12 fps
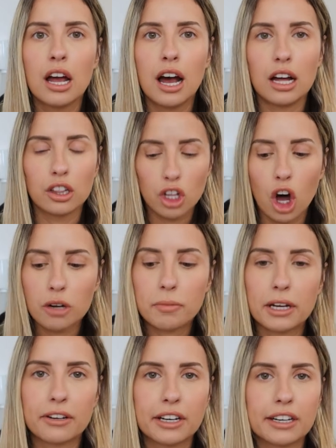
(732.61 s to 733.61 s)
a long
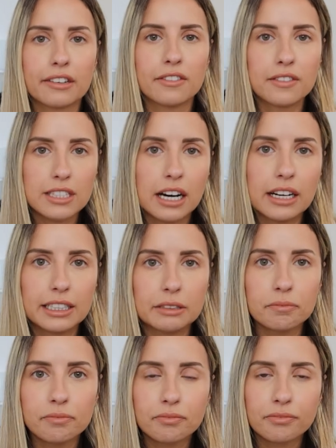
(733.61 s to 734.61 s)
period of
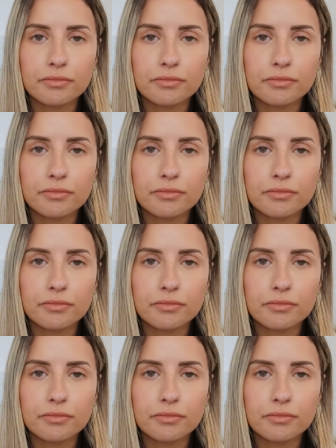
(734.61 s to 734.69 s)
time.